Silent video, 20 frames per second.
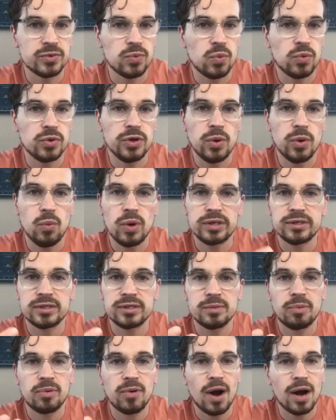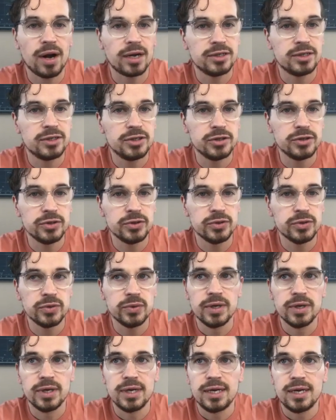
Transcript: What does the product do?